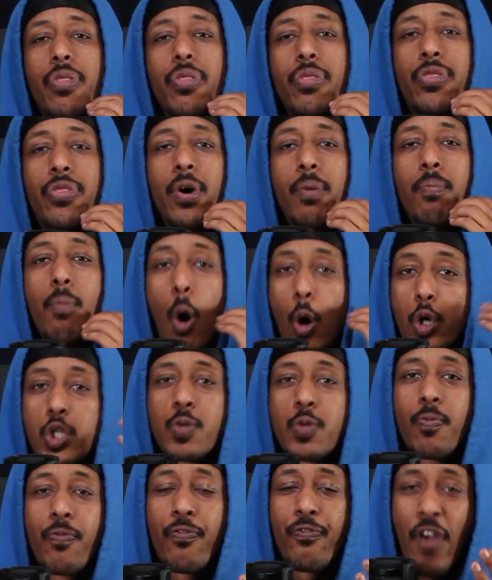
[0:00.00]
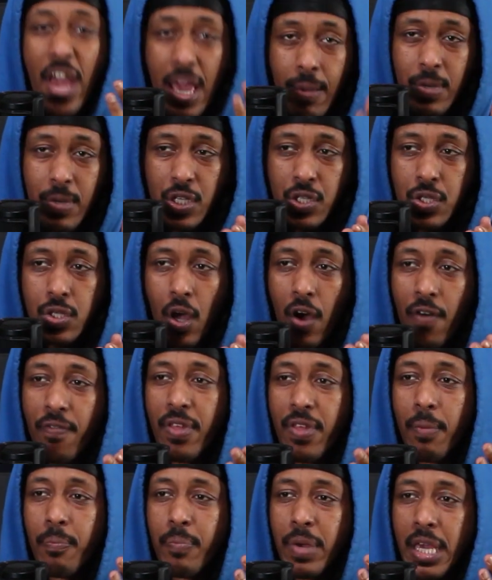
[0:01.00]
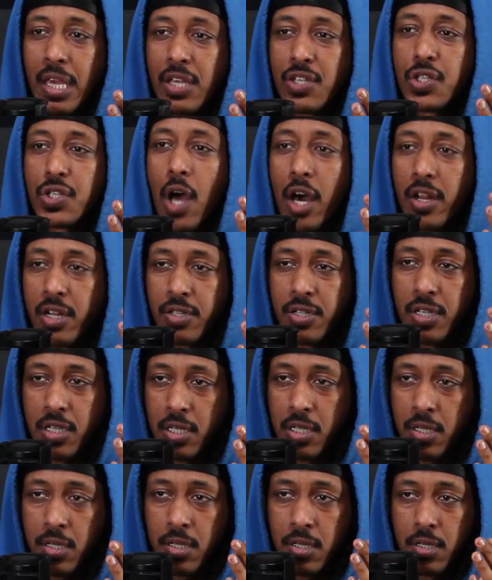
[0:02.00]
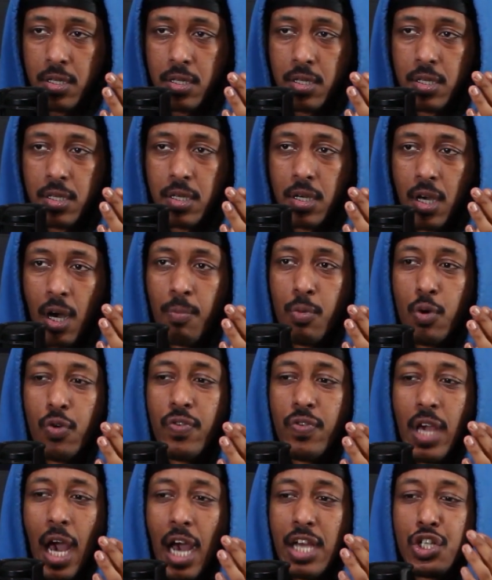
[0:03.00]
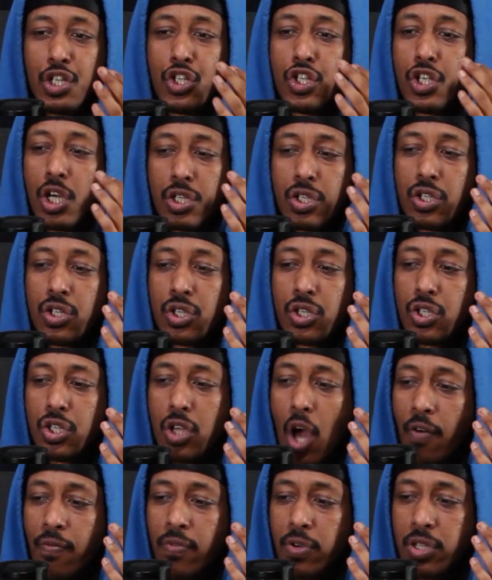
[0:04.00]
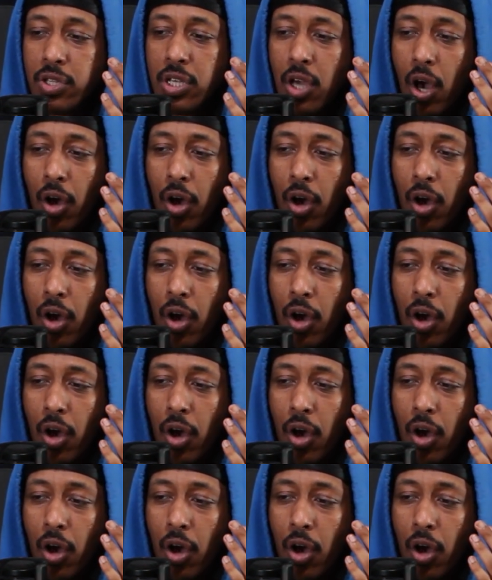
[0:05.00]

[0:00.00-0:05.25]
The most famous of them being Sonatine, a movie I just discovered the